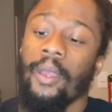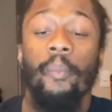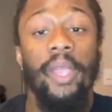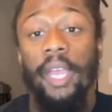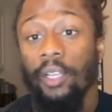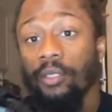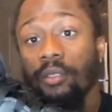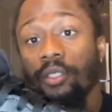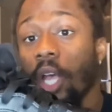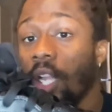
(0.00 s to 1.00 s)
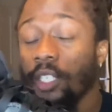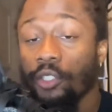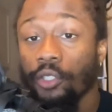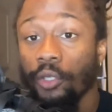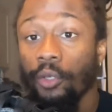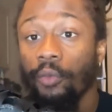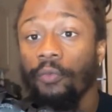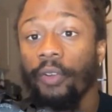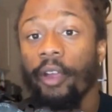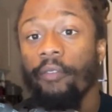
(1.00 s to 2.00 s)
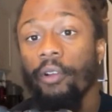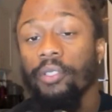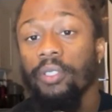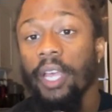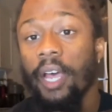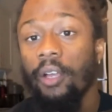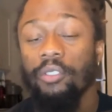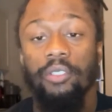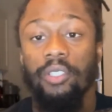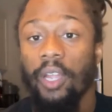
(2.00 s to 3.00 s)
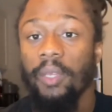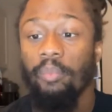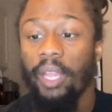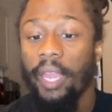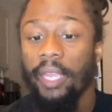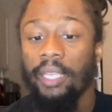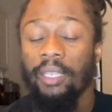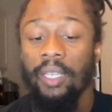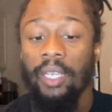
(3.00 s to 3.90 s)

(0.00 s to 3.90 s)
But yeah, solid shoe, very versatile, just solid black.